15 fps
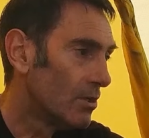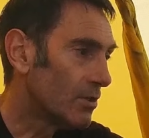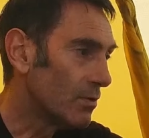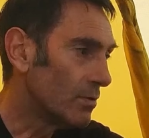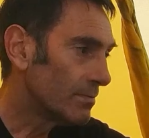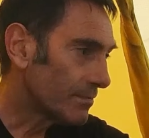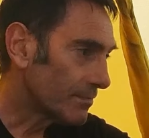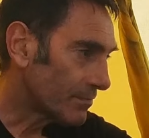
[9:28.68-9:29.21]

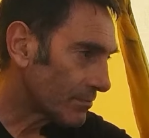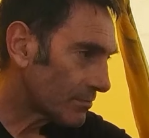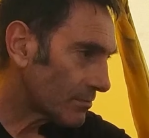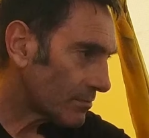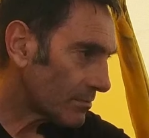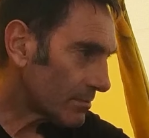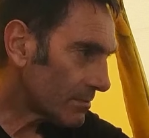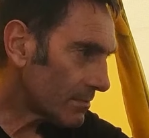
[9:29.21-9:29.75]
So,
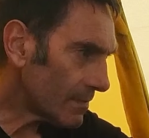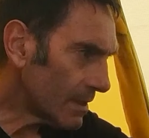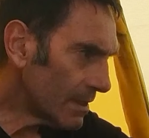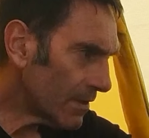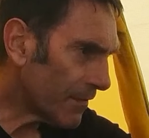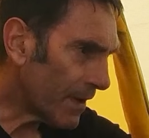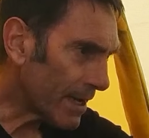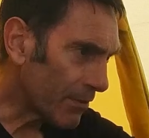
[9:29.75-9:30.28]

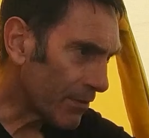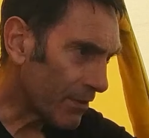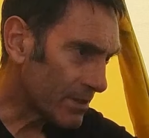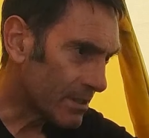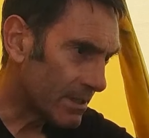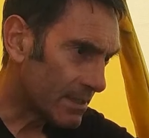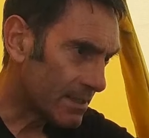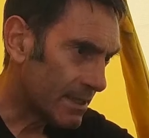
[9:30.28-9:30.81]
the final
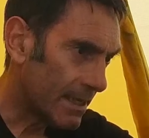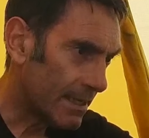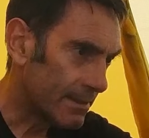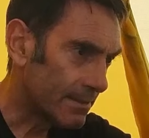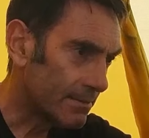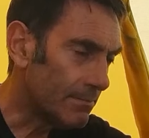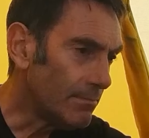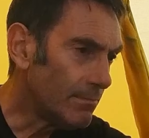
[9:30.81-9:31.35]
thoughts on this
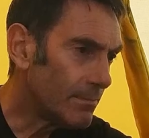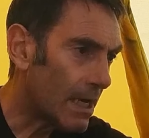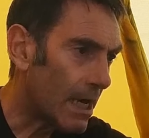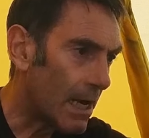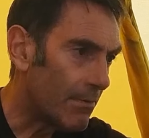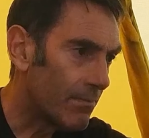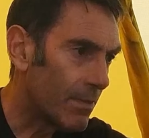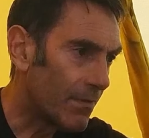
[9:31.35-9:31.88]
tent.
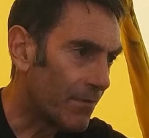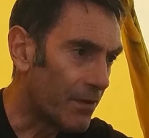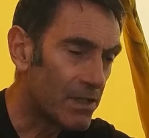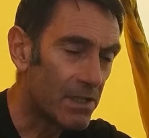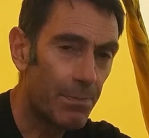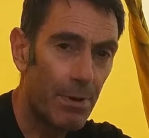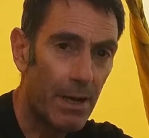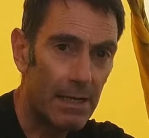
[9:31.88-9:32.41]
Um, the
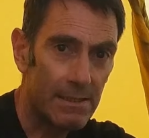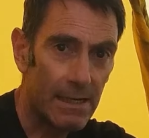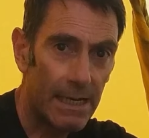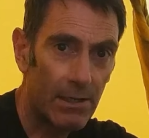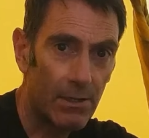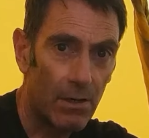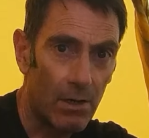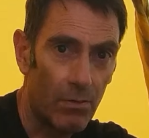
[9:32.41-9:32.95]
first surprise
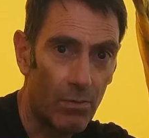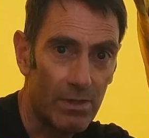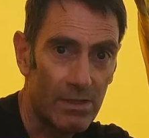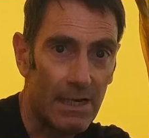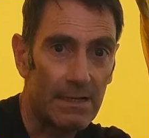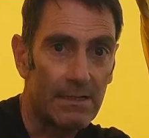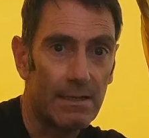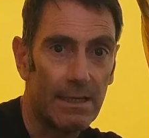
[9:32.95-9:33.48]
I got was
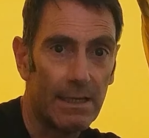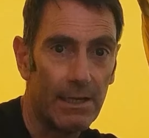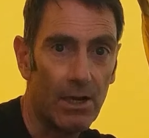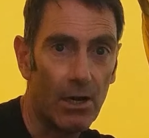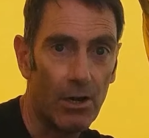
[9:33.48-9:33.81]
actually